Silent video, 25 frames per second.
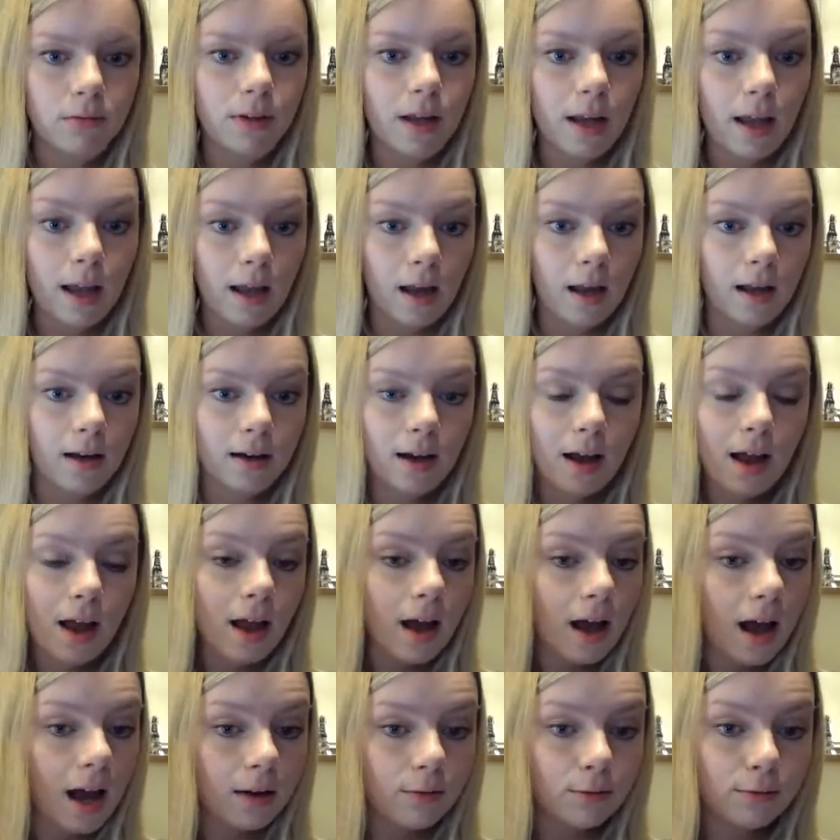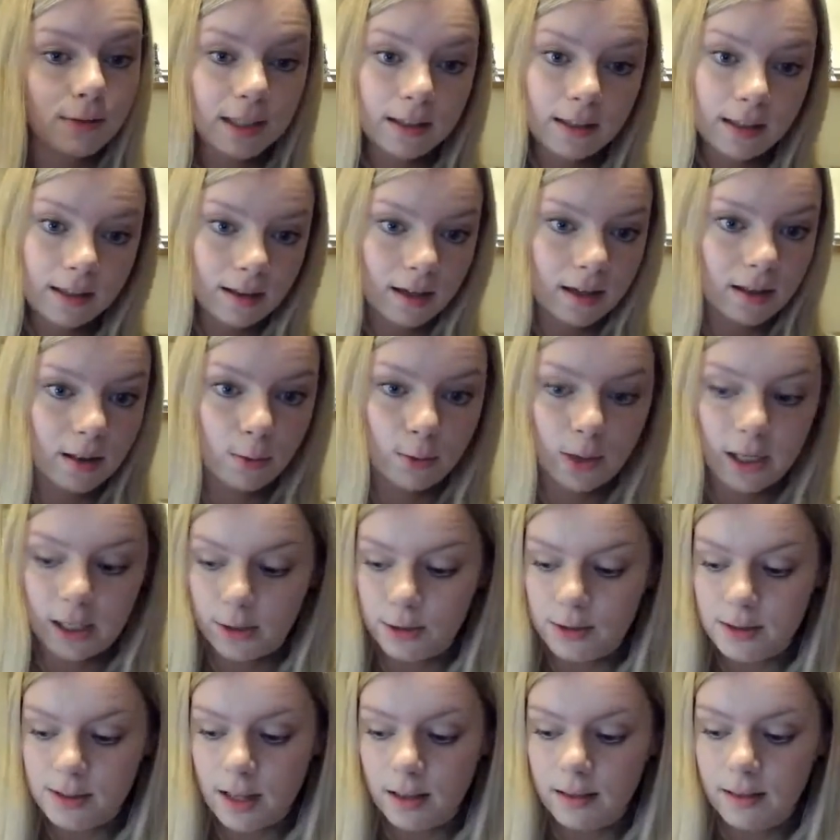And I really like the way you
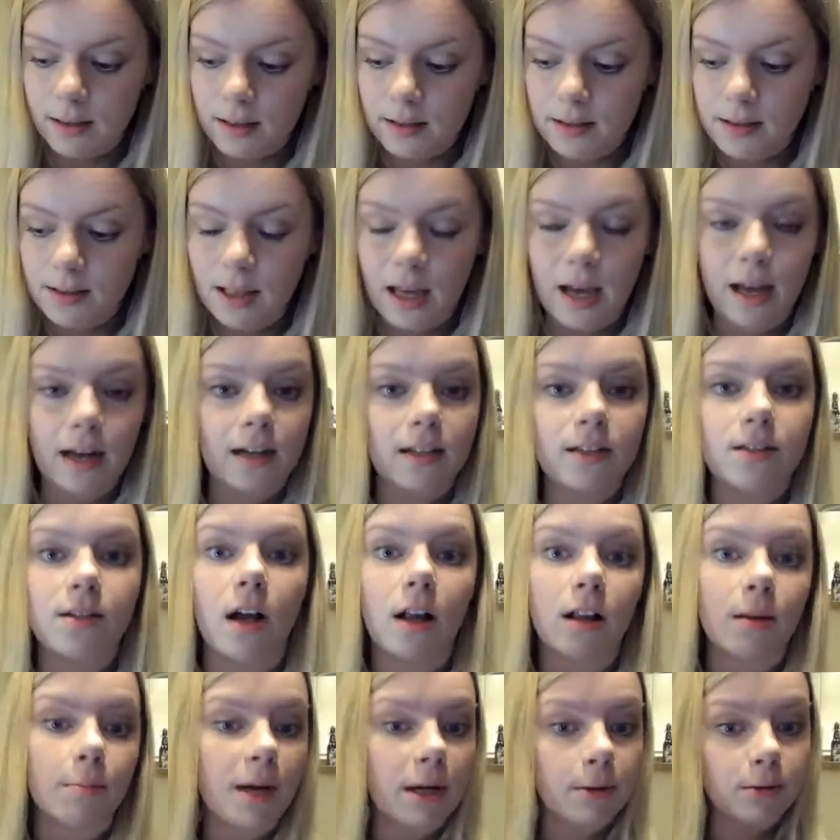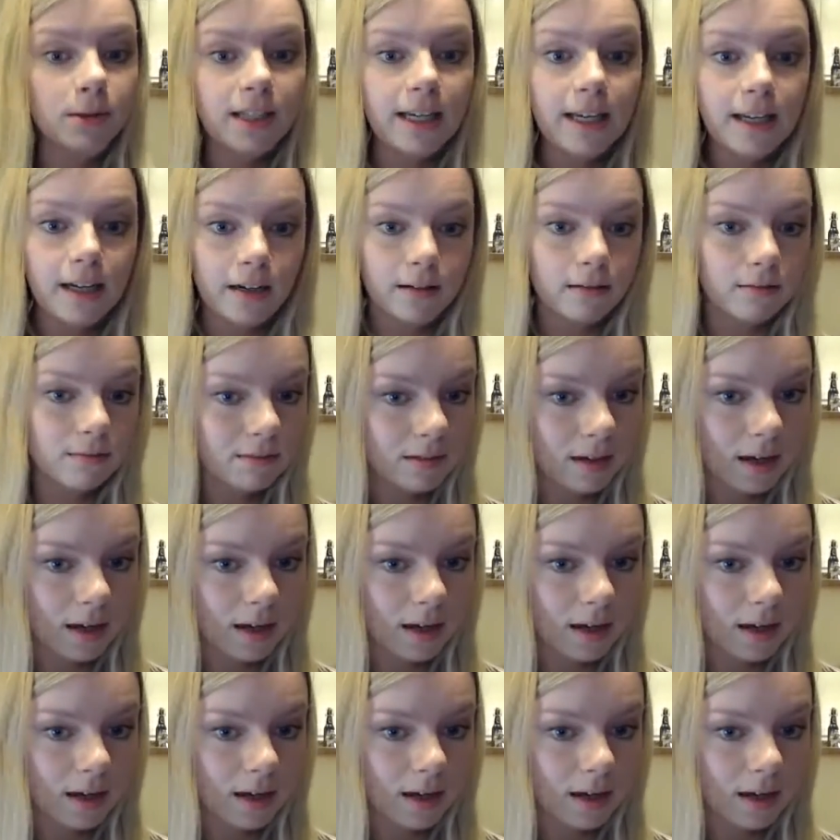said this, that it's all about data.